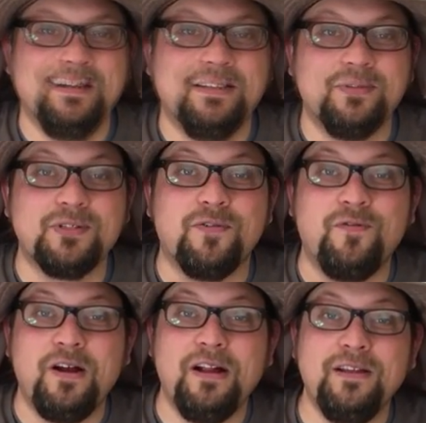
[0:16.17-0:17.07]
There was a
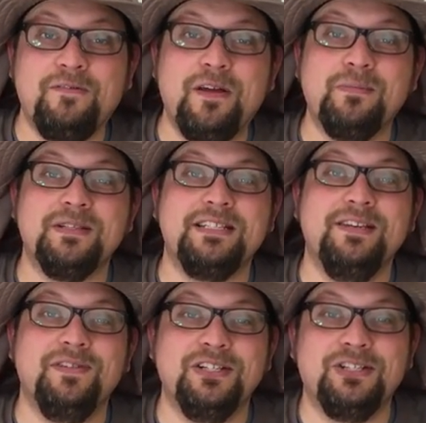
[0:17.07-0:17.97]
fairly famous
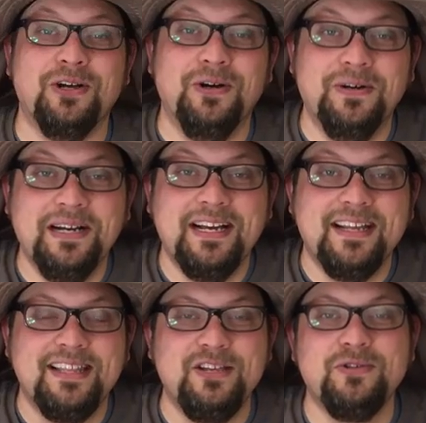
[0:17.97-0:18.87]
TV show
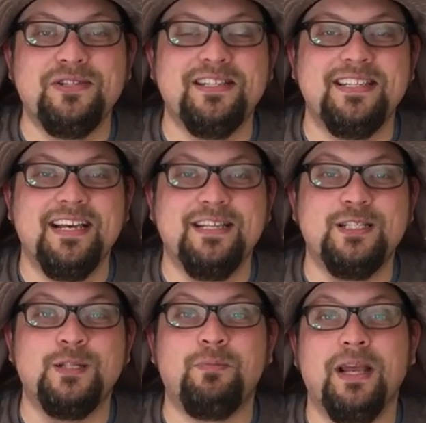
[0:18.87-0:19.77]
that used to say
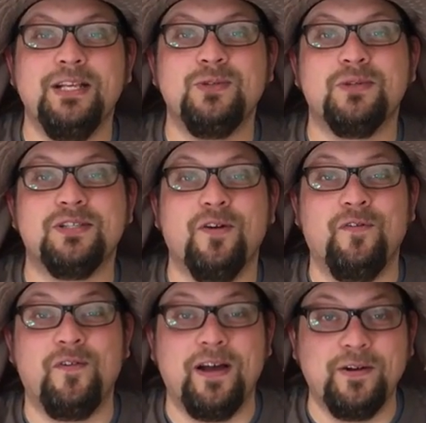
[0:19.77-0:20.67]
space was the
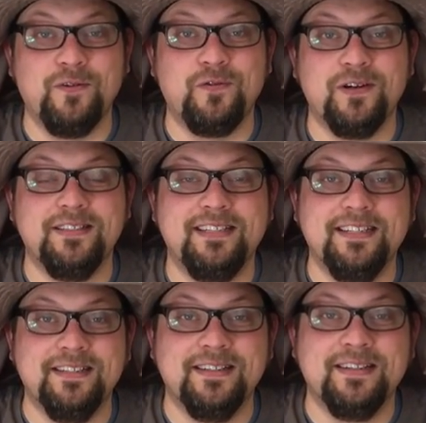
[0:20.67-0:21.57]
final
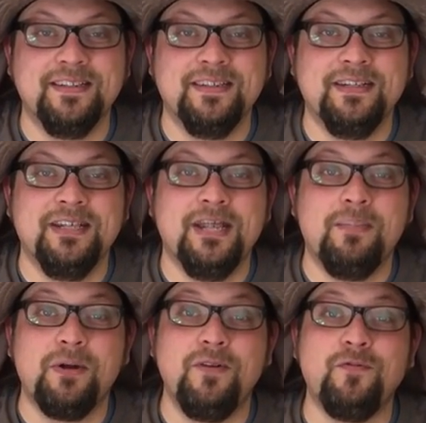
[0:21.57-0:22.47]
frontier.
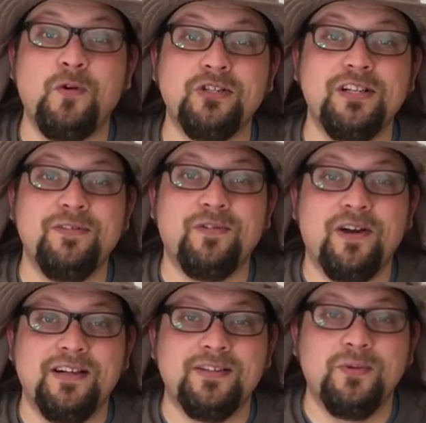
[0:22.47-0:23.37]
But unfortunately for
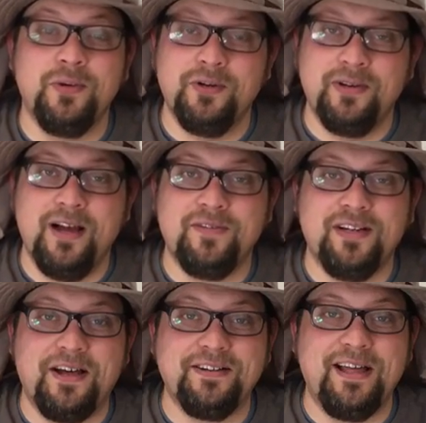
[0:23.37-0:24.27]
us, we don't have a
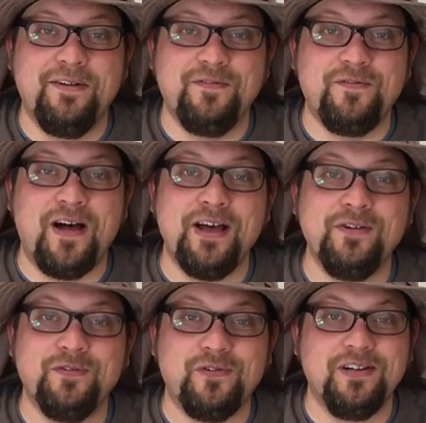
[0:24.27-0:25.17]
lot of that
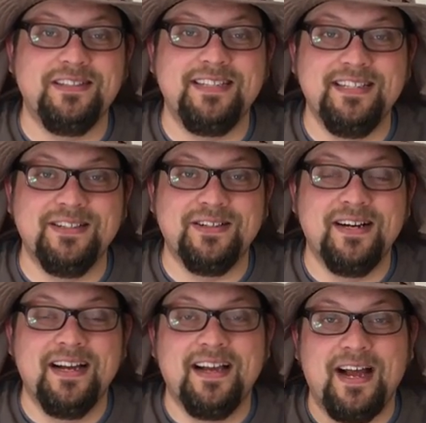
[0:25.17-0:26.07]
final frontier
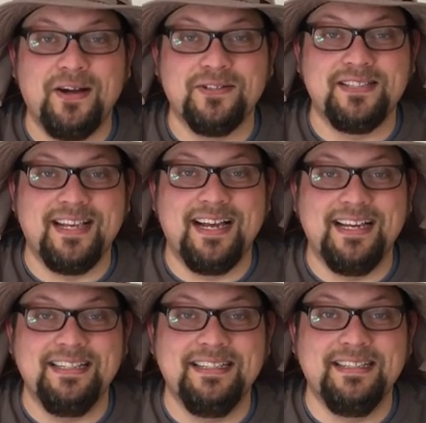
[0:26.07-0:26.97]
outside.